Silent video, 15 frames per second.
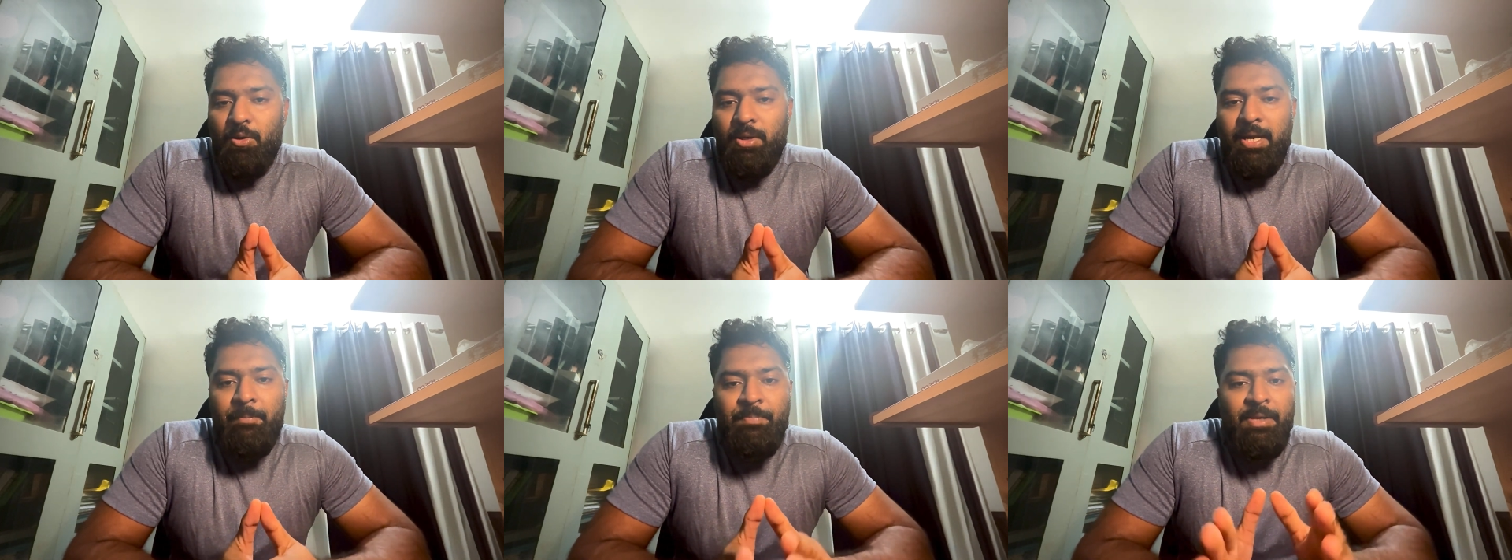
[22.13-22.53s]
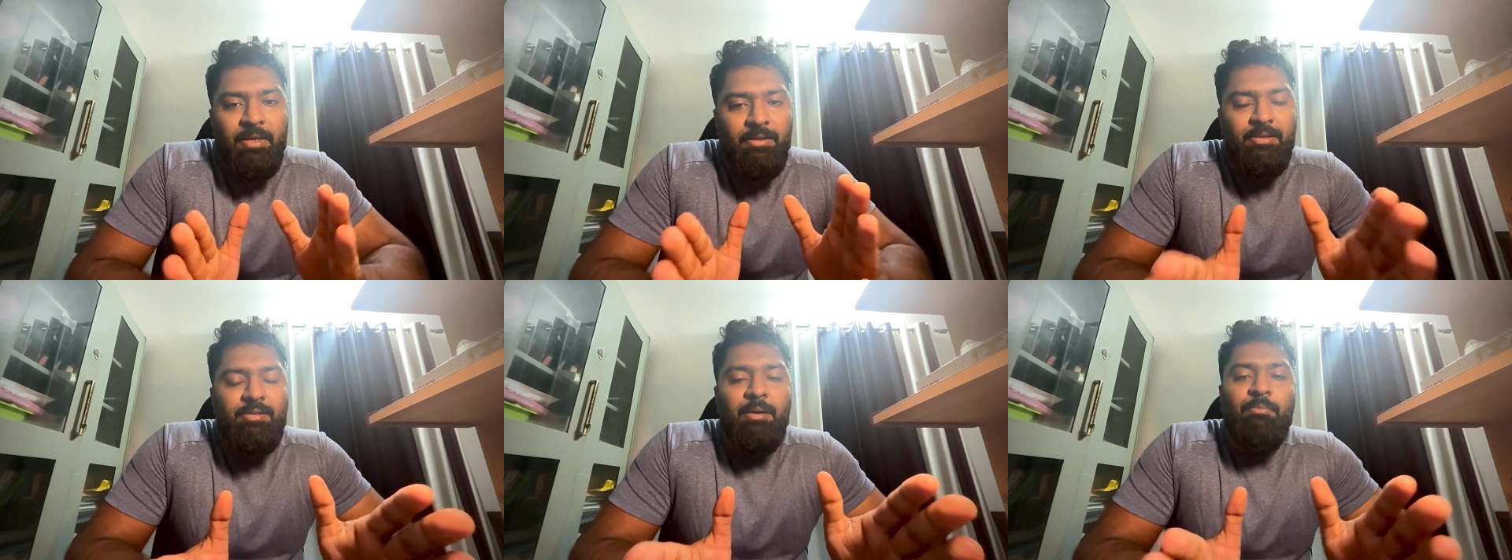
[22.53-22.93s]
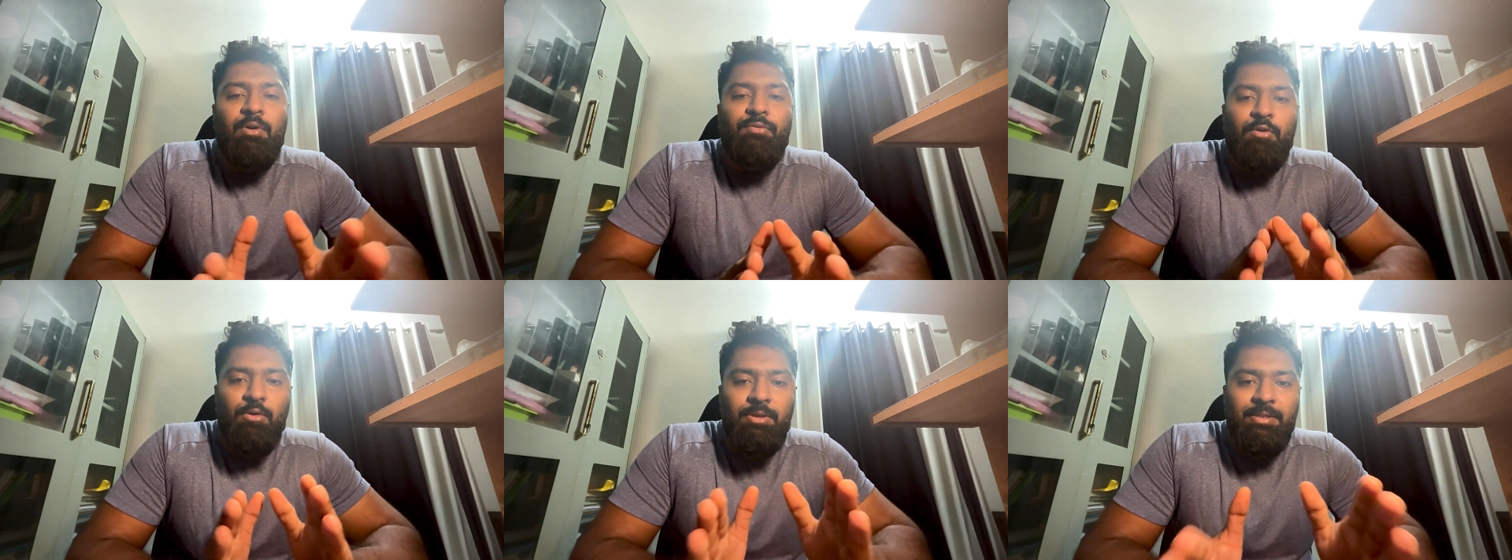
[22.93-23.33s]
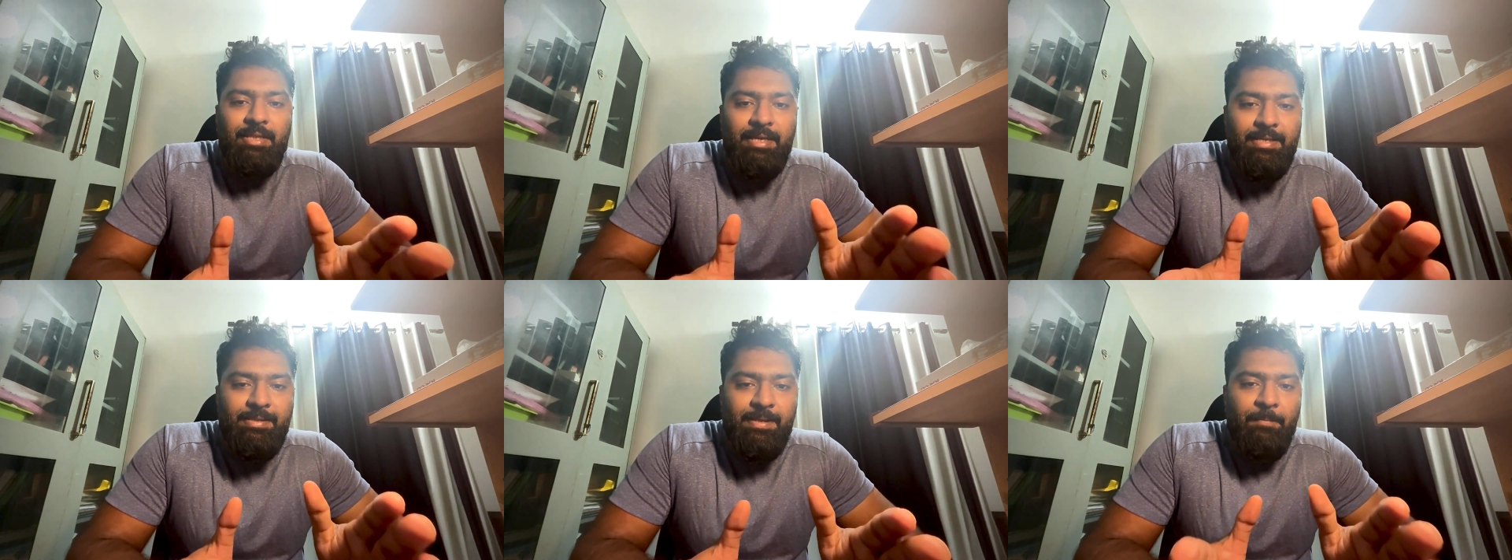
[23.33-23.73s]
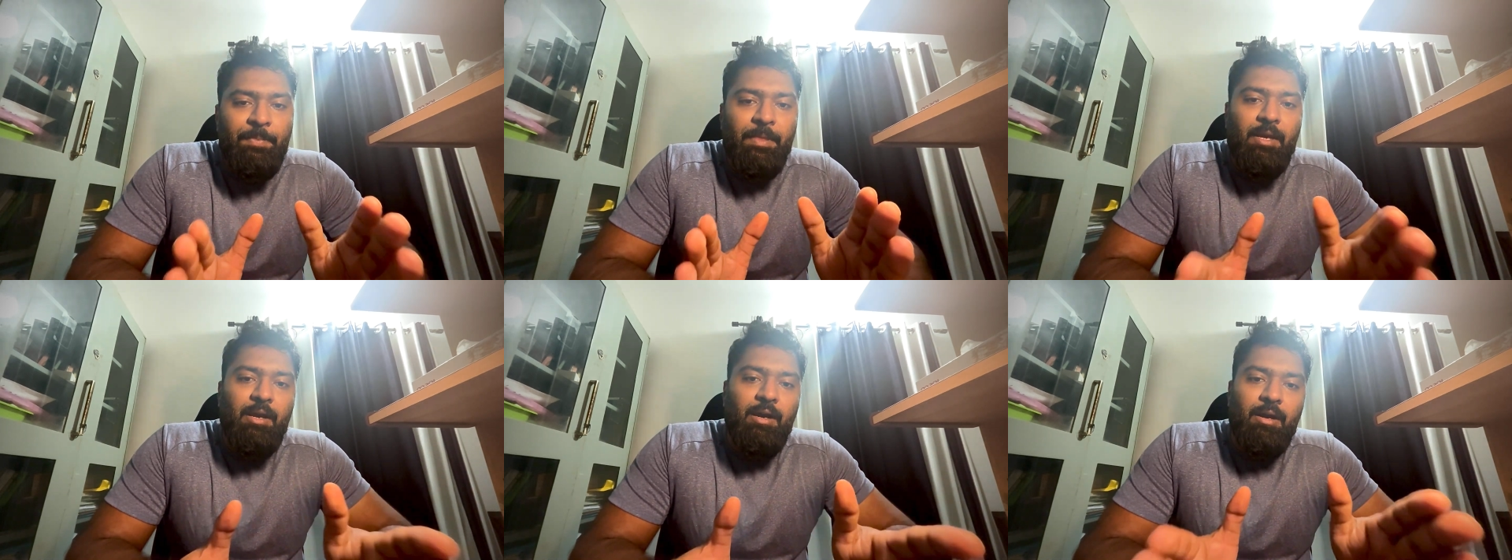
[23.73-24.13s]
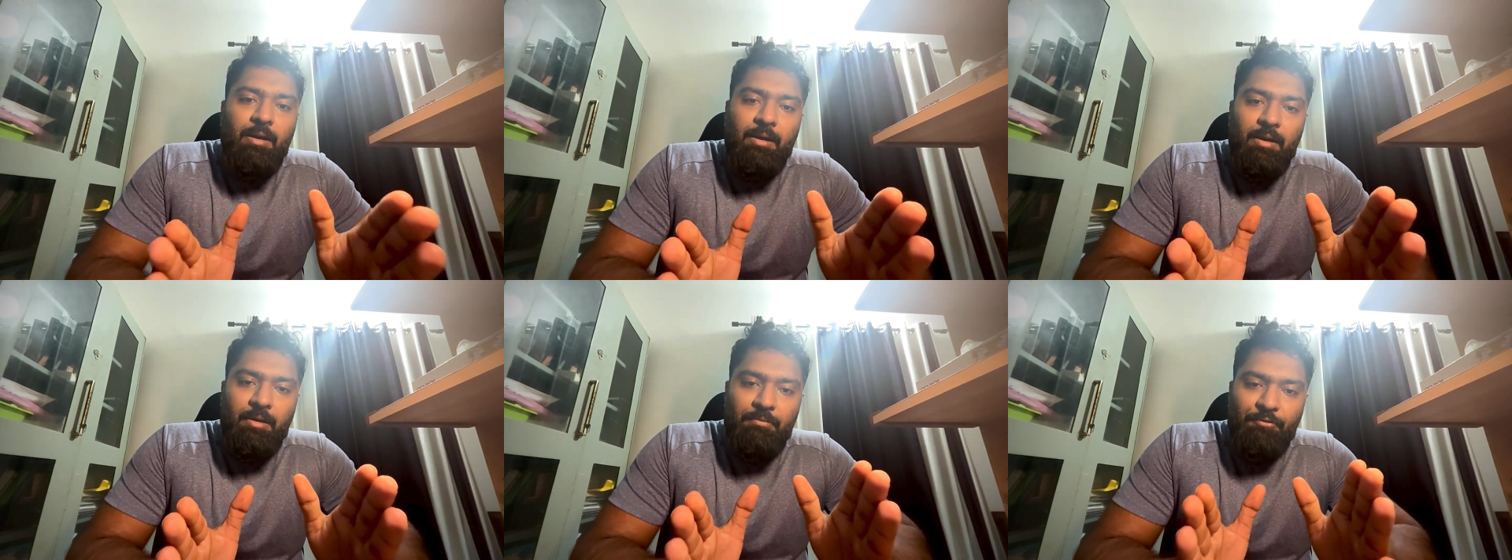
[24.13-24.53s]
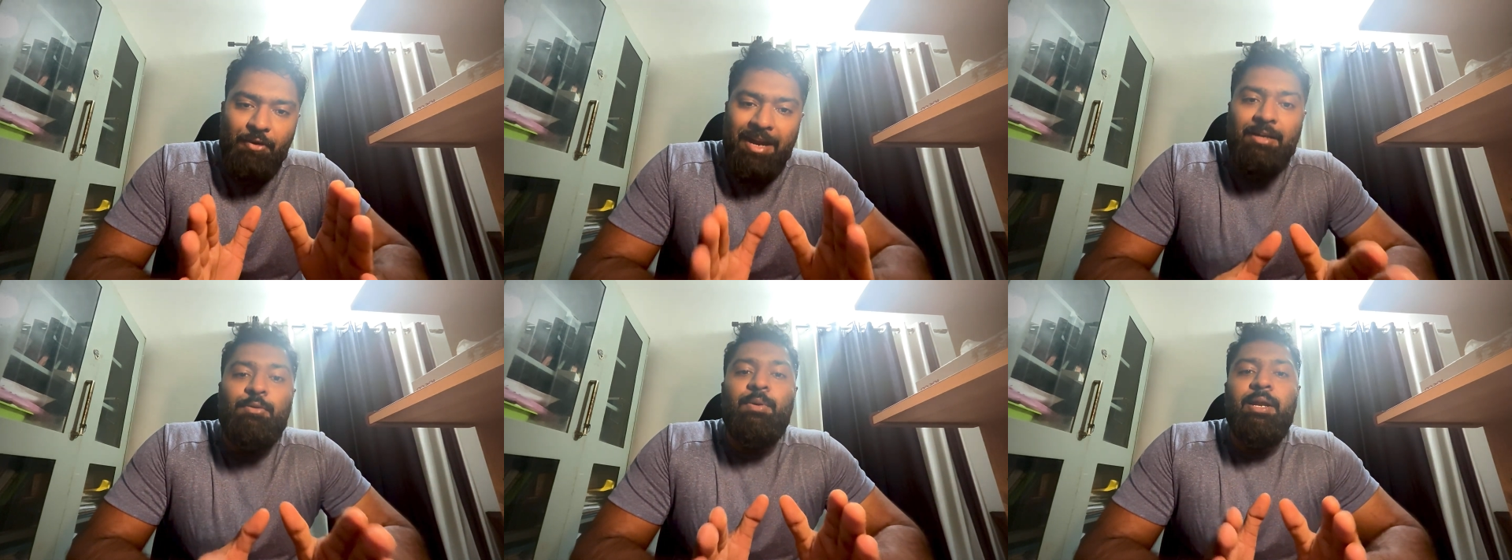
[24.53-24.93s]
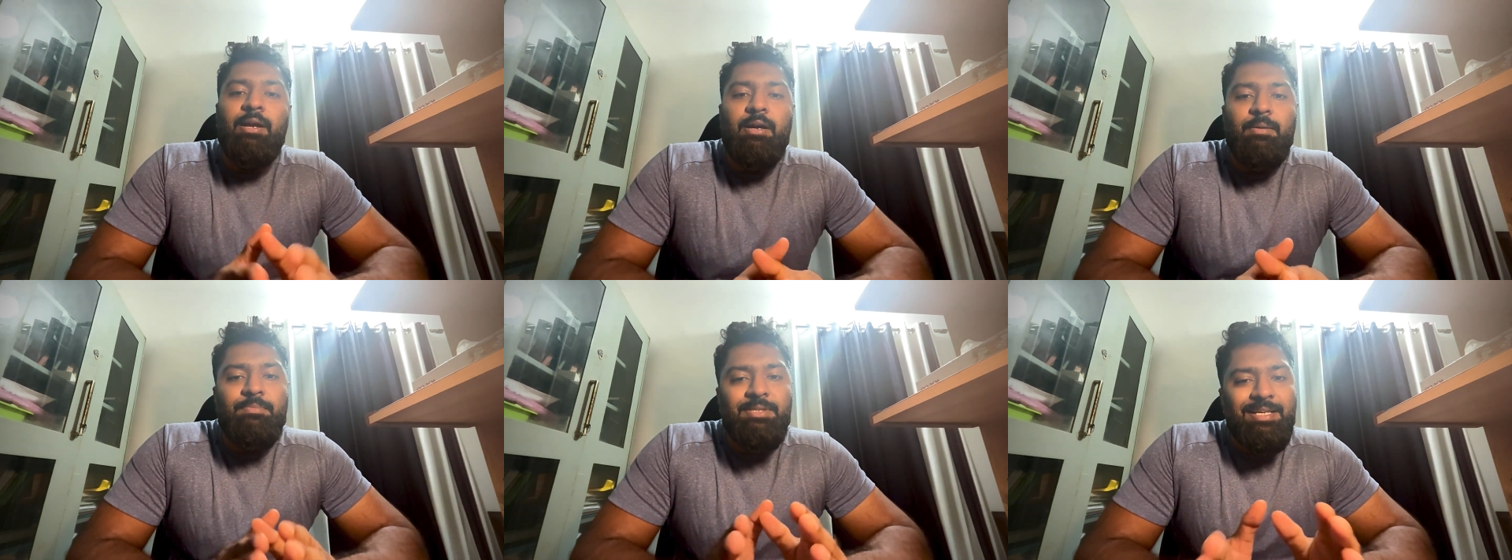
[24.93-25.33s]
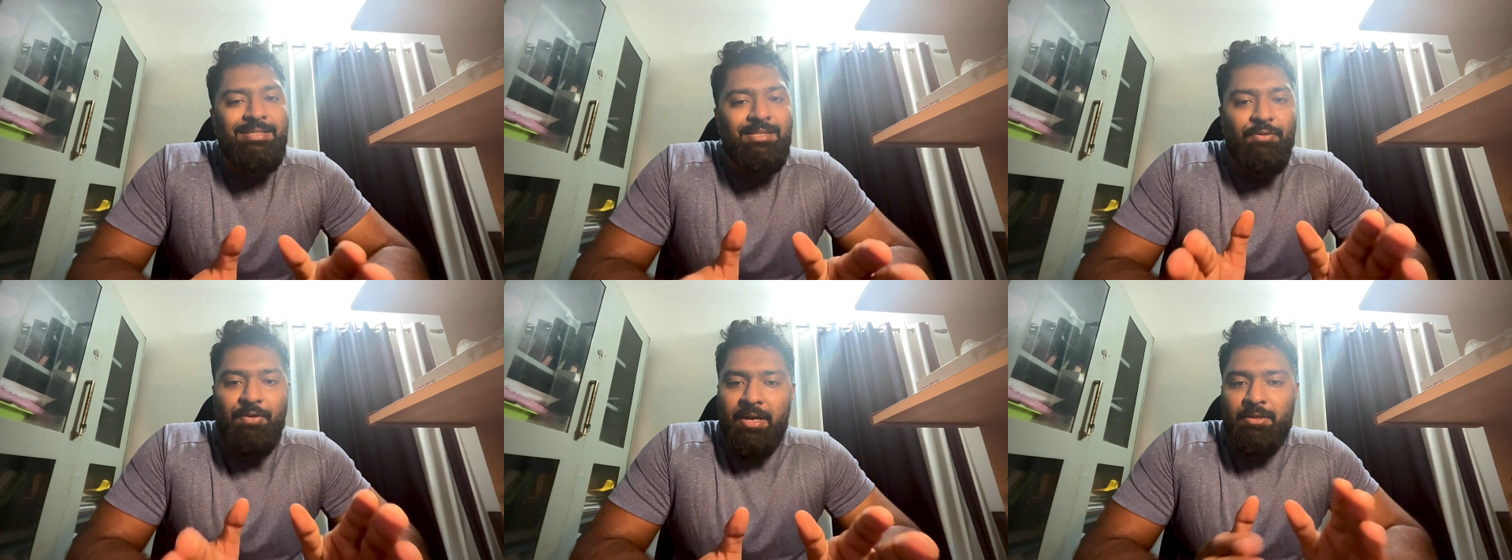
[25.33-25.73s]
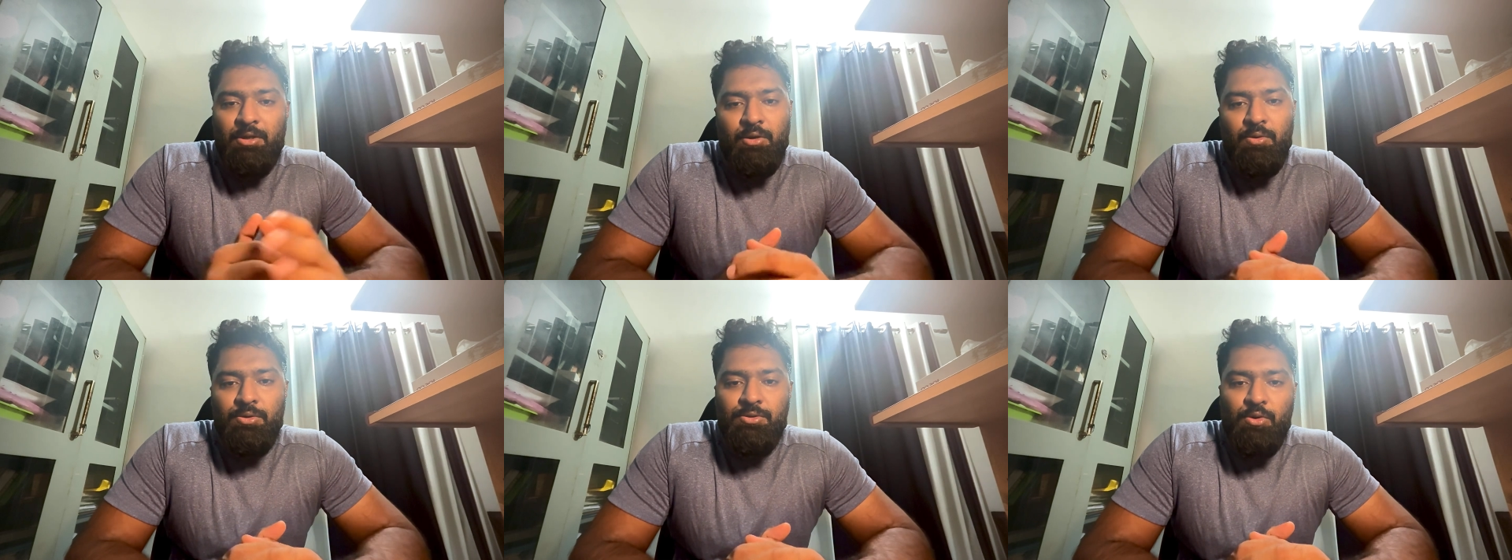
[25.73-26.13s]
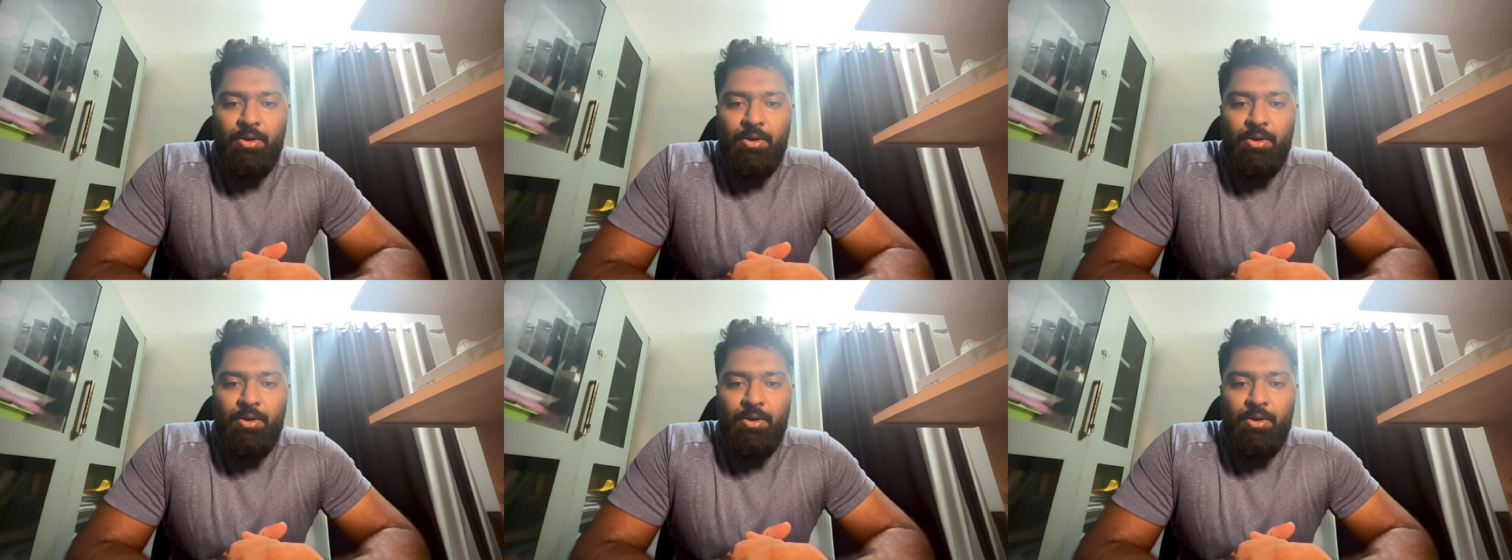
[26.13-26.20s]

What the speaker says: Okay, the sum of all these factor incomes is the factor cost.